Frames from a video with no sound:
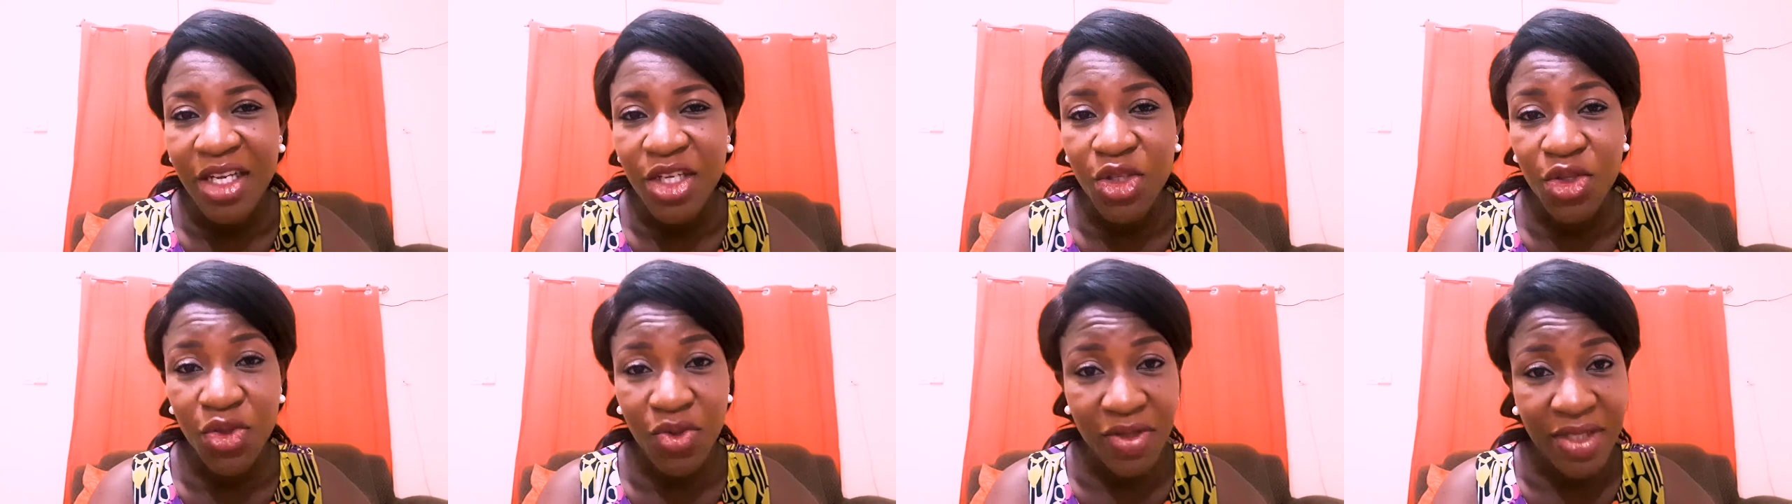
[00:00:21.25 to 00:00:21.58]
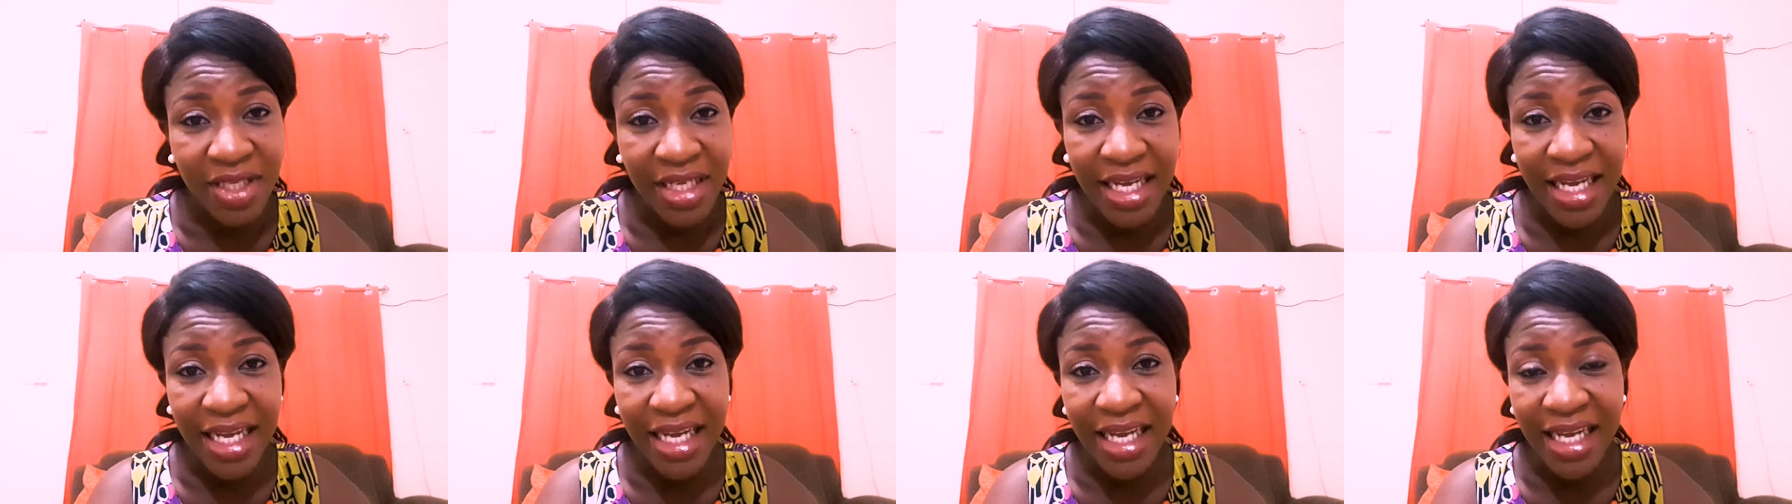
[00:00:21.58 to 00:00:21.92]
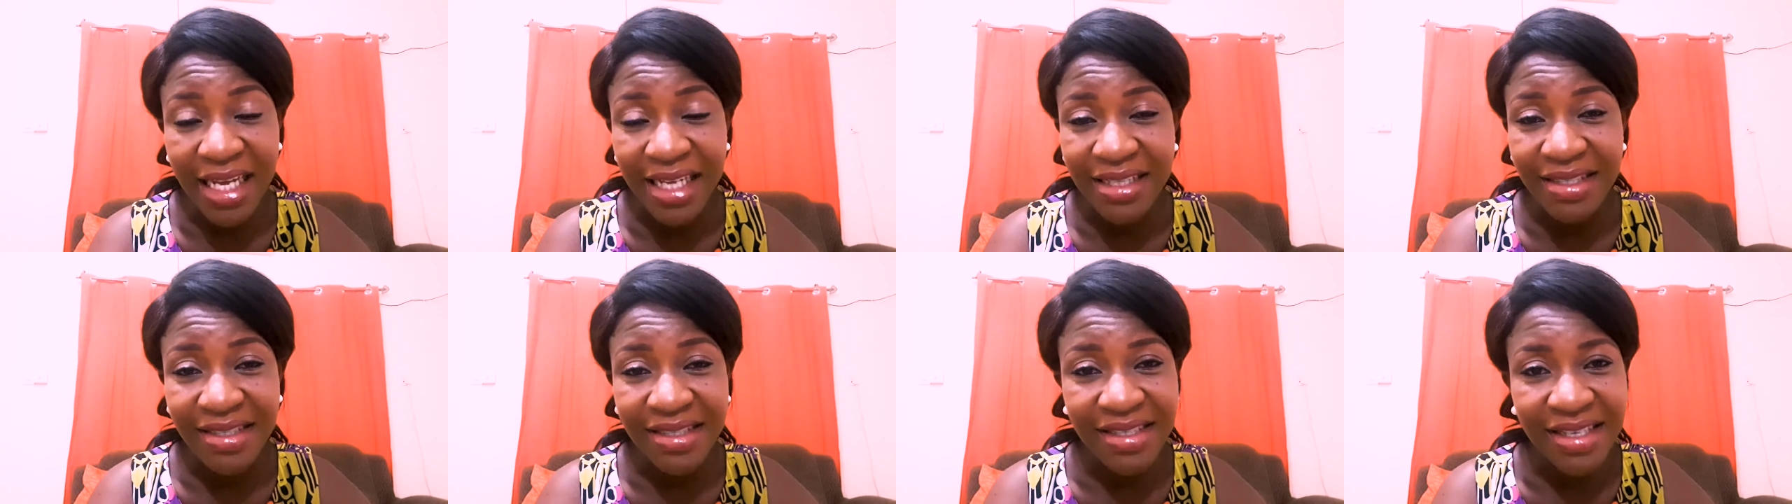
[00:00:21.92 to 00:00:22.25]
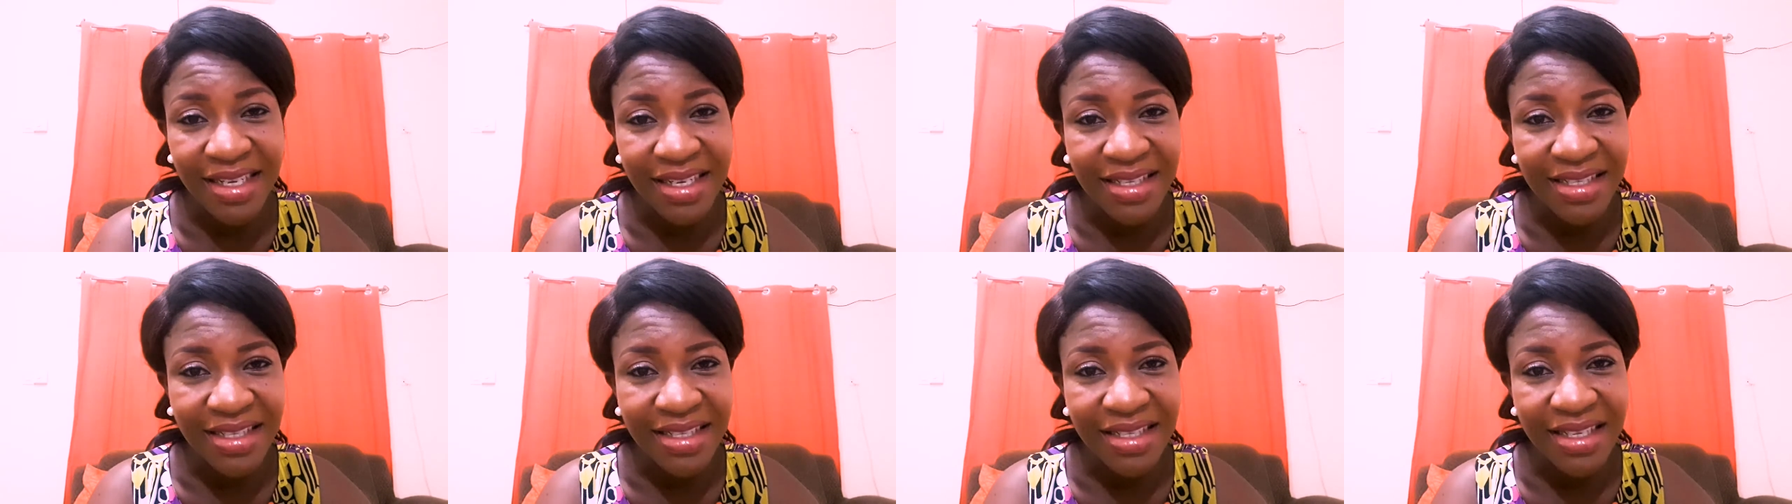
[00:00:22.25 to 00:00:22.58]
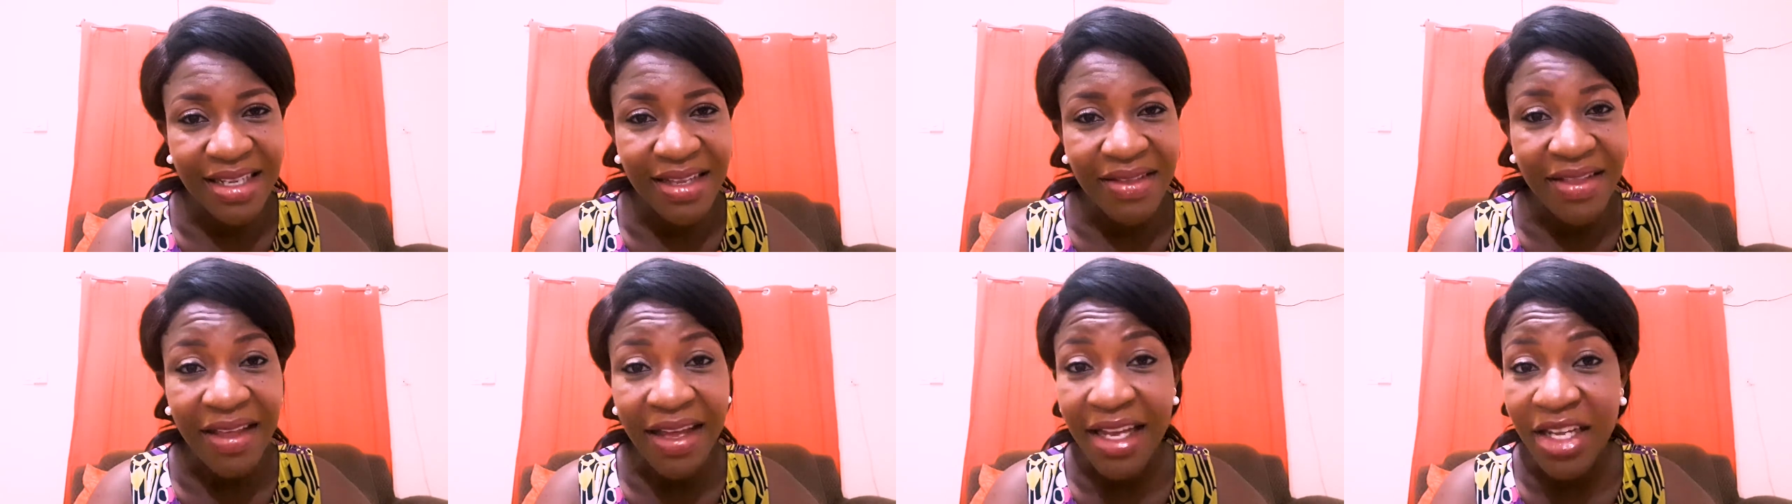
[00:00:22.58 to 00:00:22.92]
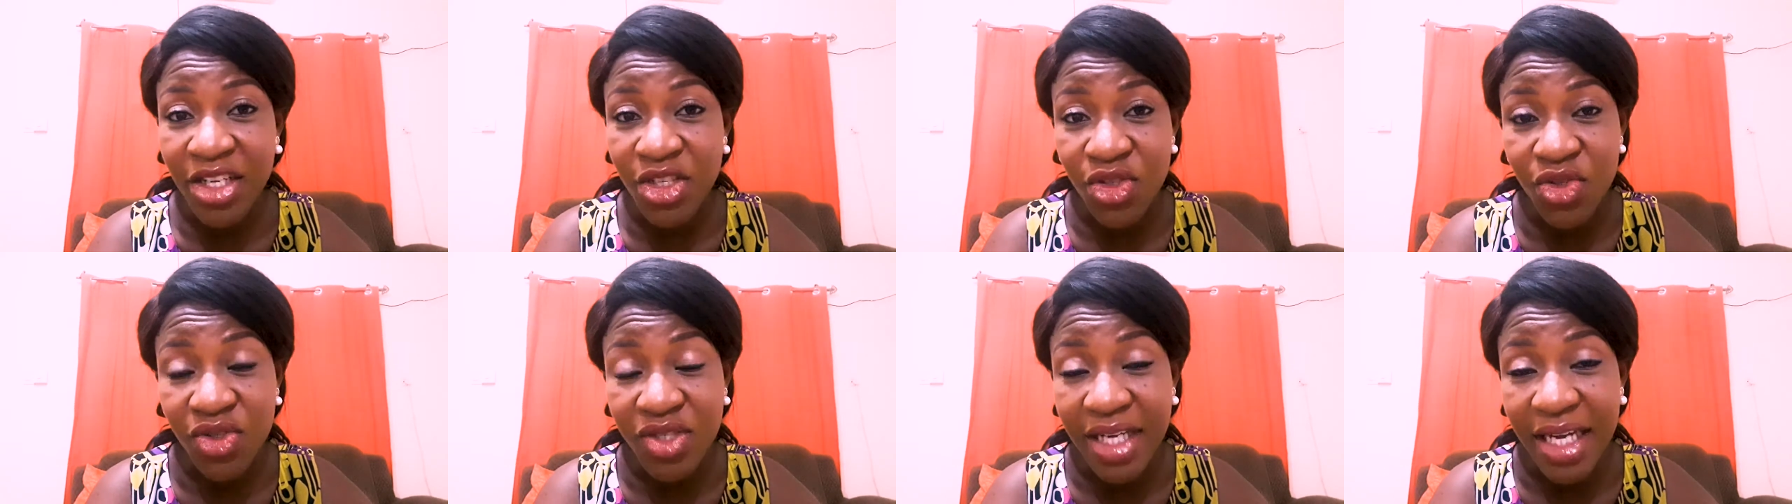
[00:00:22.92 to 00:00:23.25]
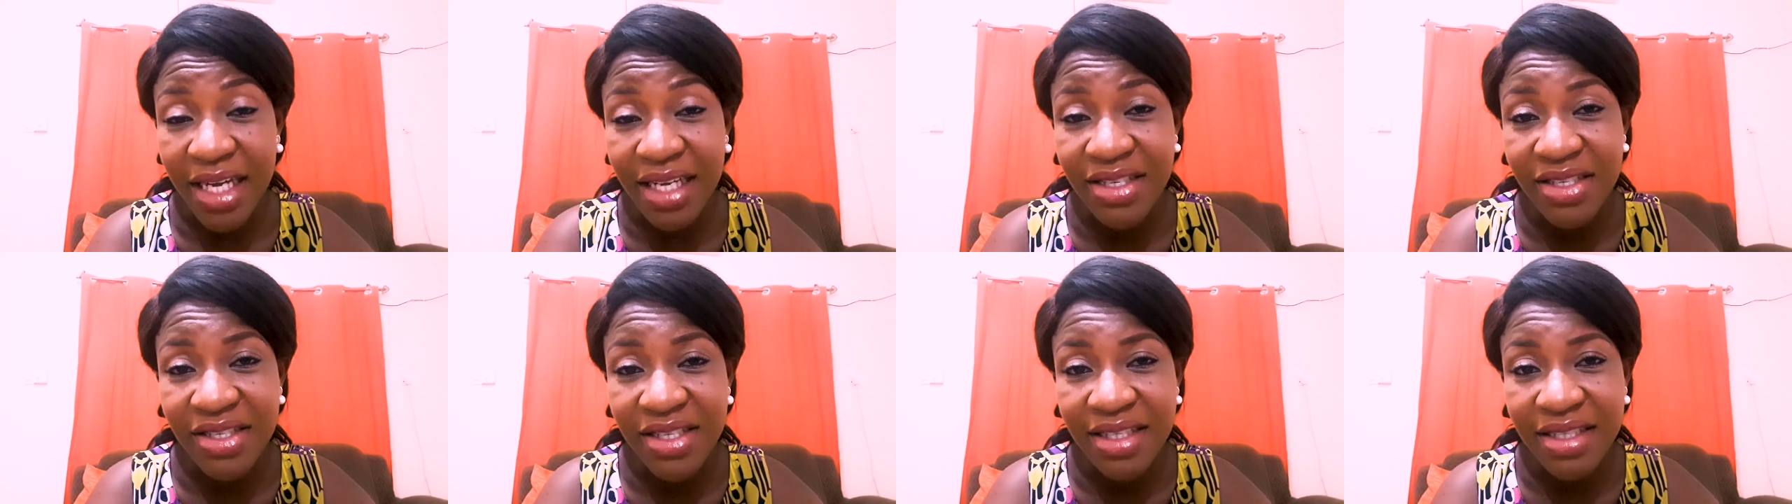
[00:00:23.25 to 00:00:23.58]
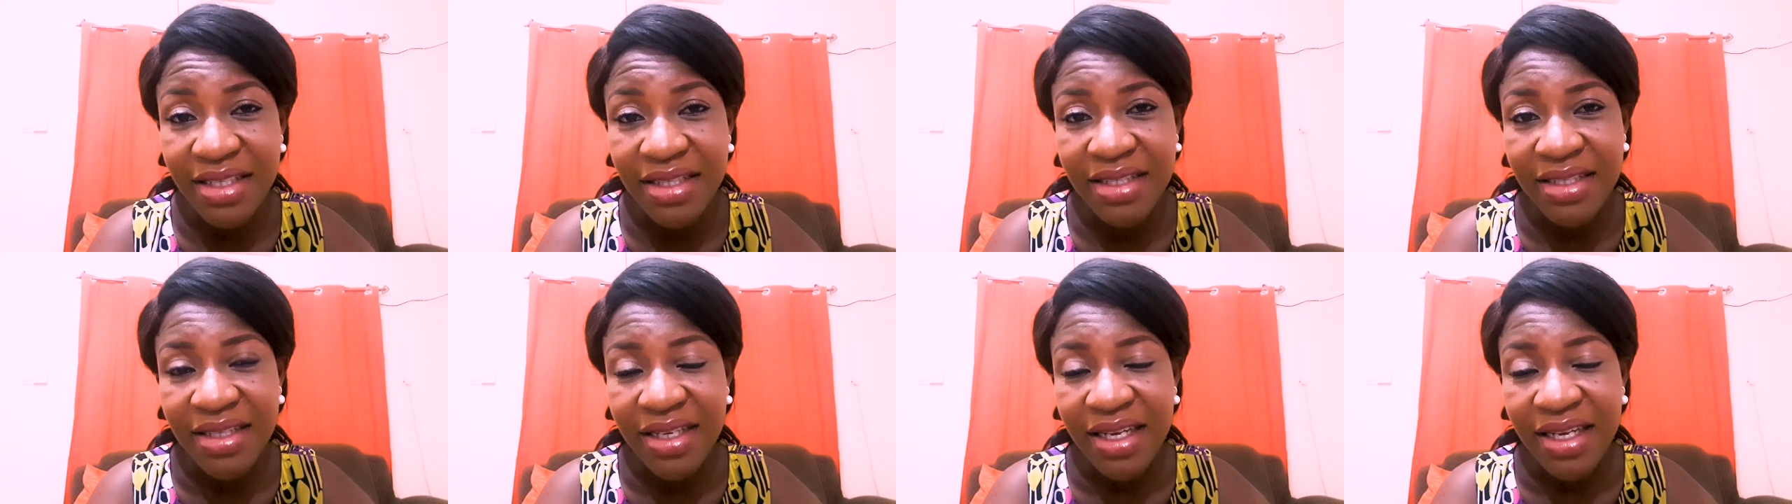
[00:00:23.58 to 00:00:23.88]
today is just the introduction